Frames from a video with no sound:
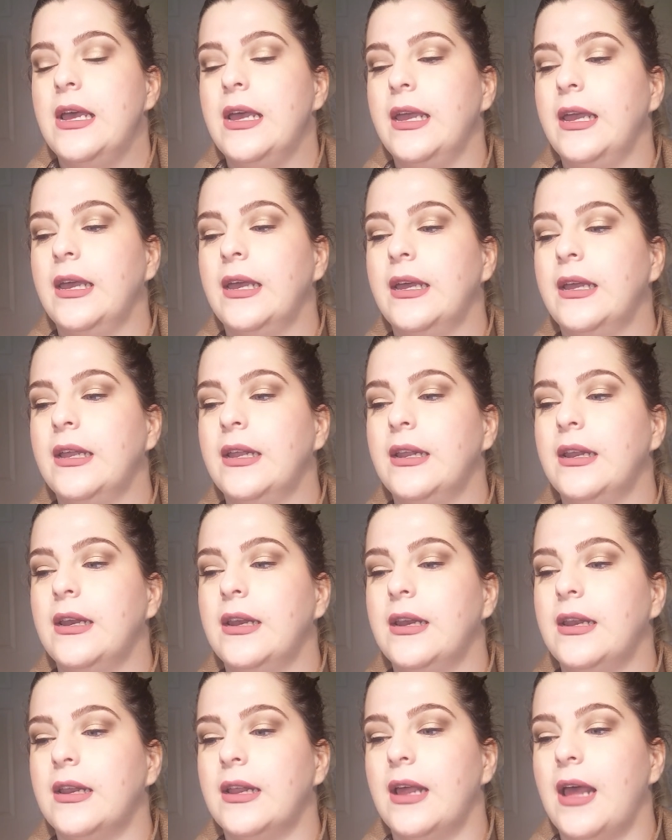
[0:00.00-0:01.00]

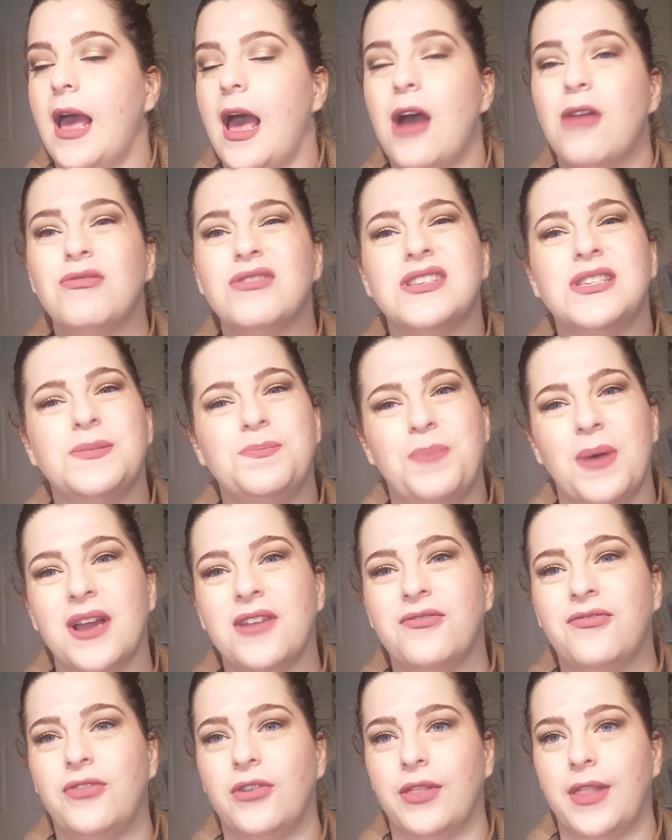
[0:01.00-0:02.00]
and how
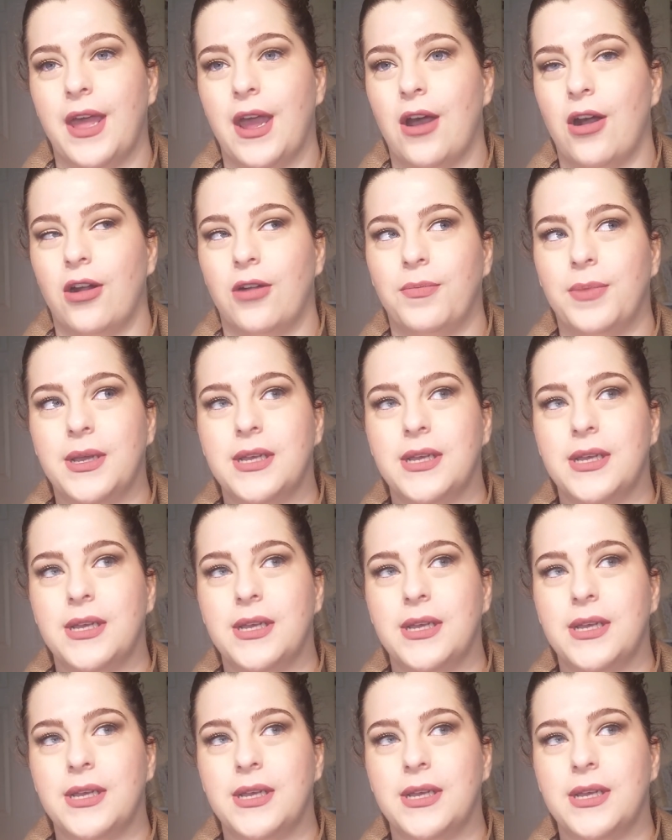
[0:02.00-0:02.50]
respectful they are,